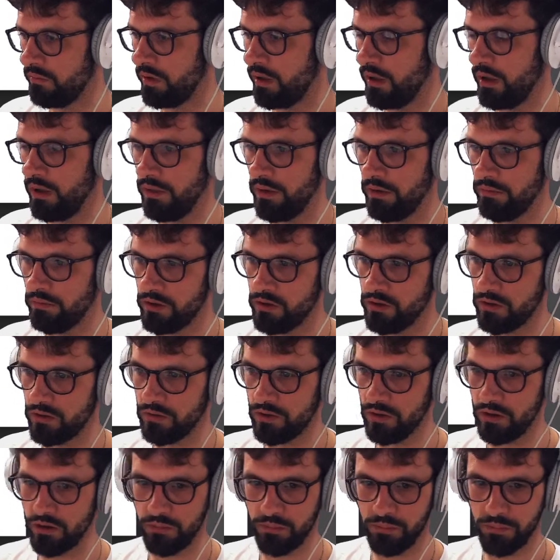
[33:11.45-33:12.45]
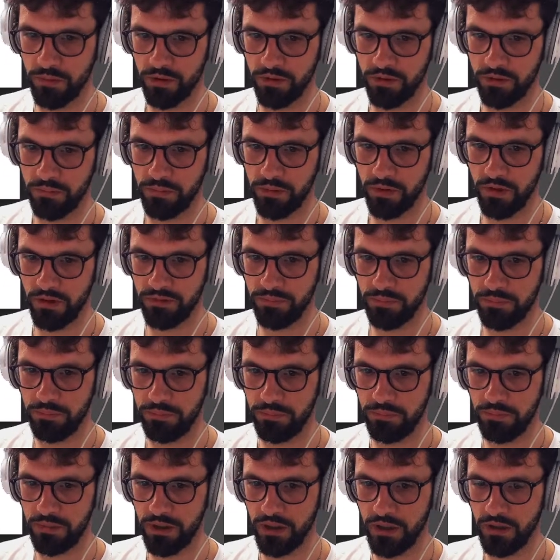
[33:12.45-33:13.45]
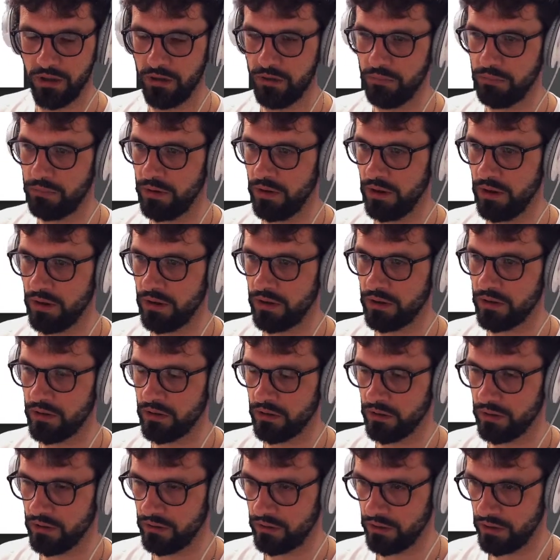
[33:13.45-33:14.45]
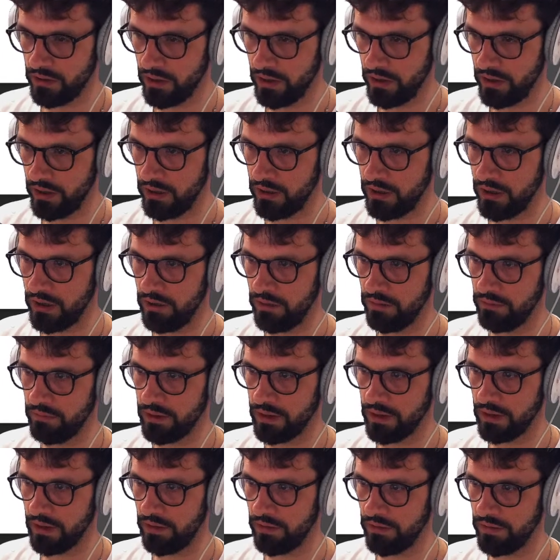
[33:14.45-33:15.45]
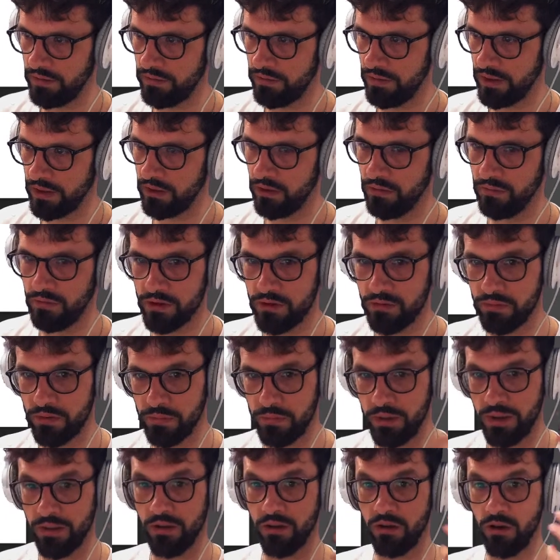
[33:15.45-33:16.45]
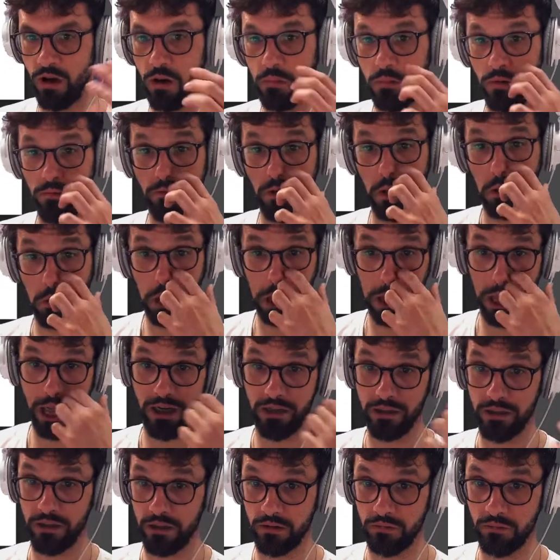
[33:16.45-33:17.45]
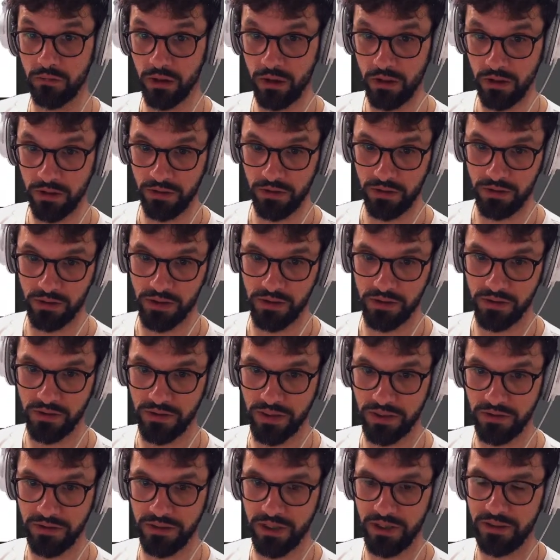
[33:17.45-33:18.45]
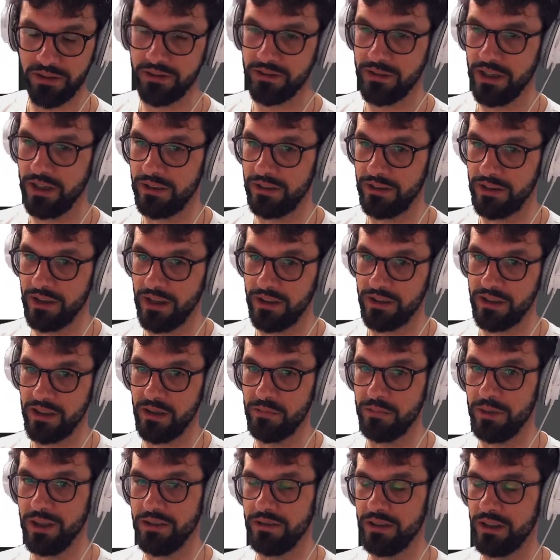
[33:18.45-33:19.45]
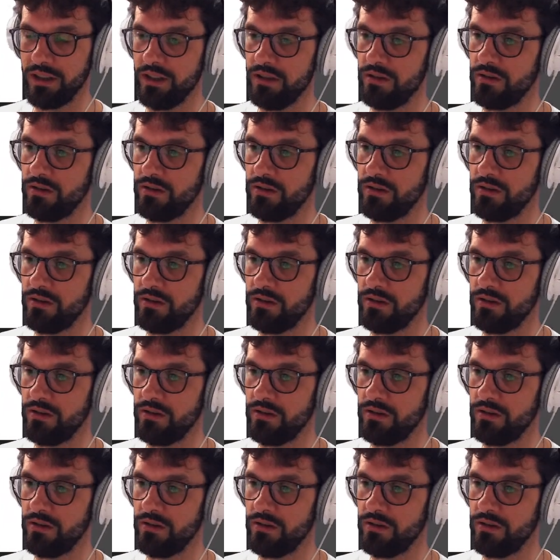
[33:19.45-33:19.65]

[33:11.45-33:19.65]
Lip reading: and then we're just gonna put the product in, and we get this vector, which will be the normal for our lighting situation. That's the idea basically.